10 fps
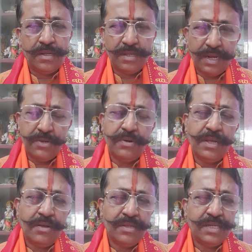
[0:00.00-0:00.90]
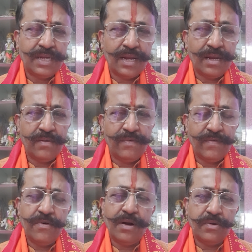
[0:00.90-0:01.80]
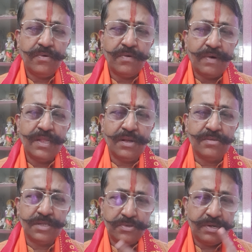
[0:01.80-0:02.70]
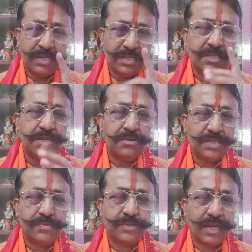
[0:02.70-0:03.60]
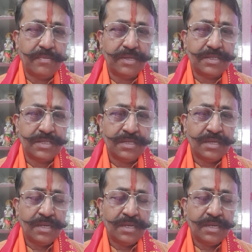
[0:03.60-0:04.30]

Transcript: that today on the channel we have got over 1262 subscribers.